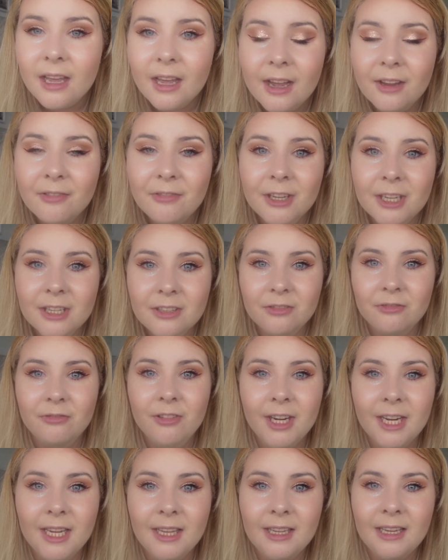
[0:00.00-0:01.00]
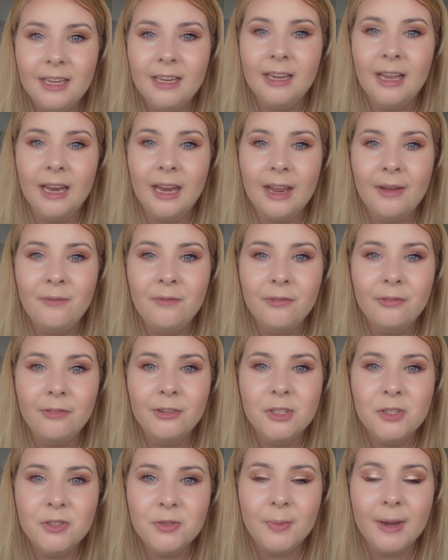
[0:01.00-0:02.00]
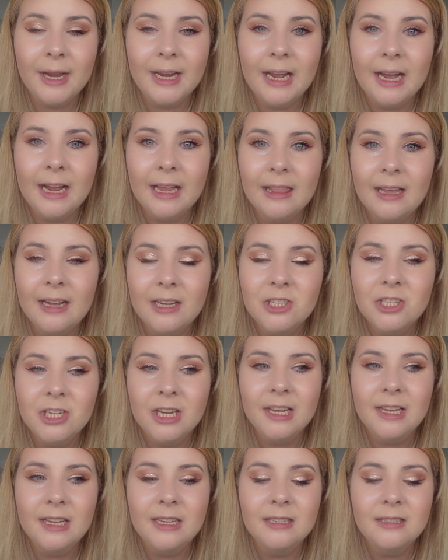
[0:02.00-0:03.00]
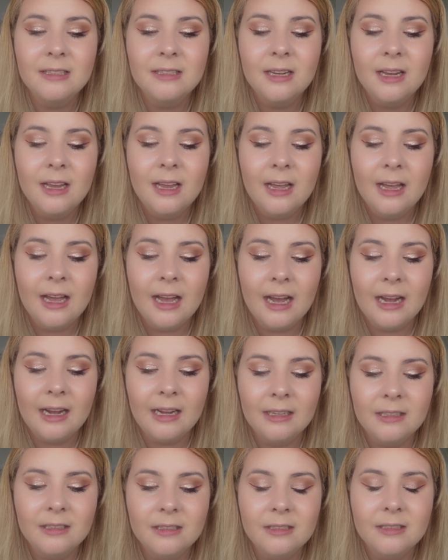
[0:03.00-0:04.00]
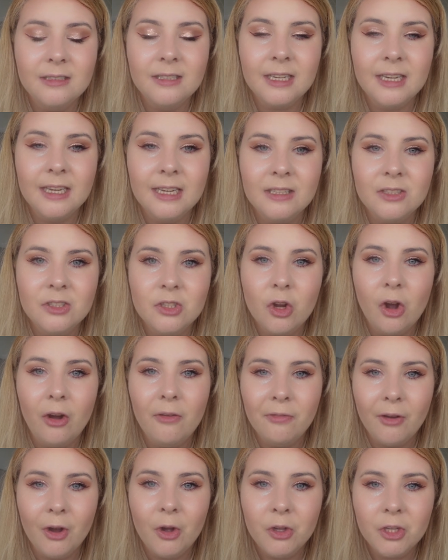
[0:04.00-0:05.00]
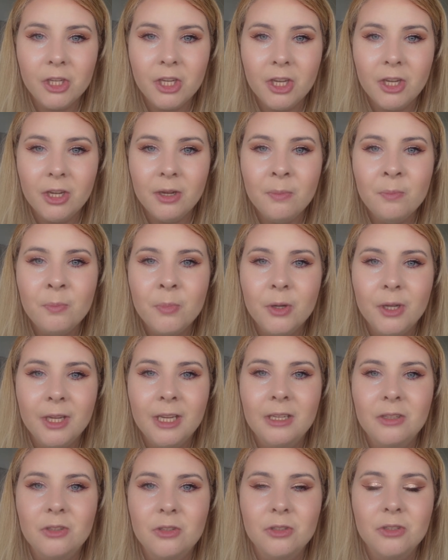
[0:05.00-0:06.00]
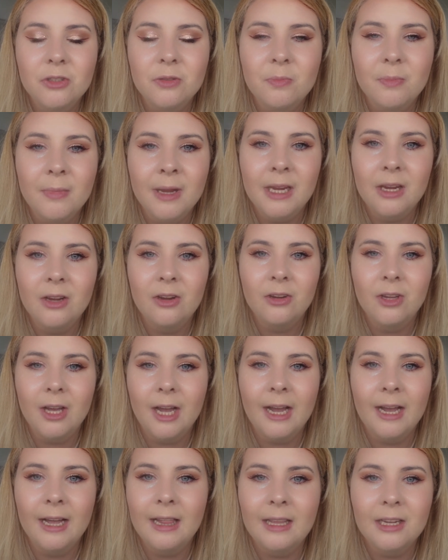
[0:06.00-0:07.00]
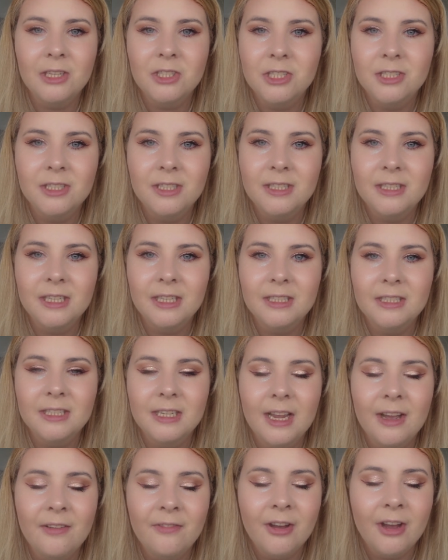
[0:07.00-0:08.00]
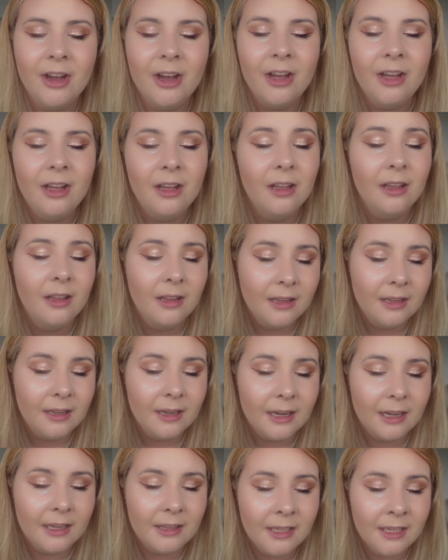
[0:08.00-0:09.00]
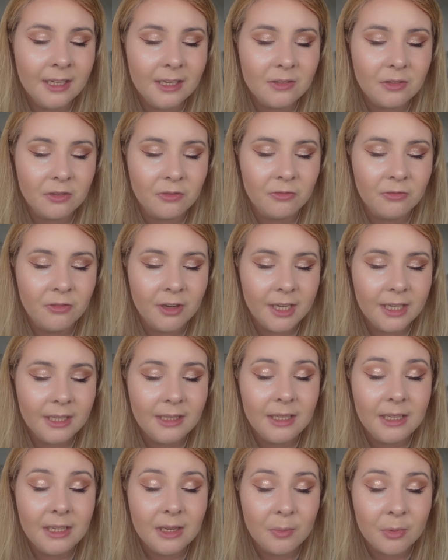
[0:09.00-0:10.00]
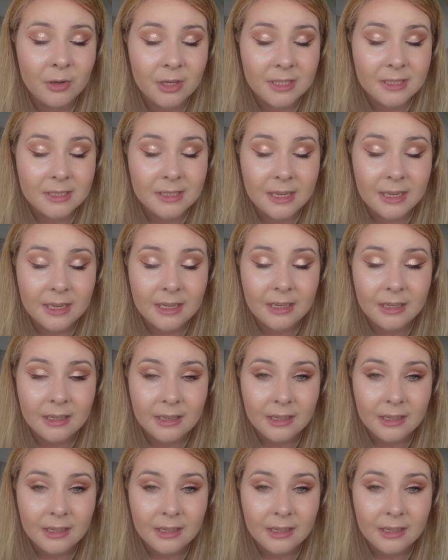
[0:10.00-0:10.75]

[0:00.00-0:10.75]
I think it's really lengthened my eyelashes and it's got volume, but it doesn't make your eyelashes stick together. I think it's really pretty.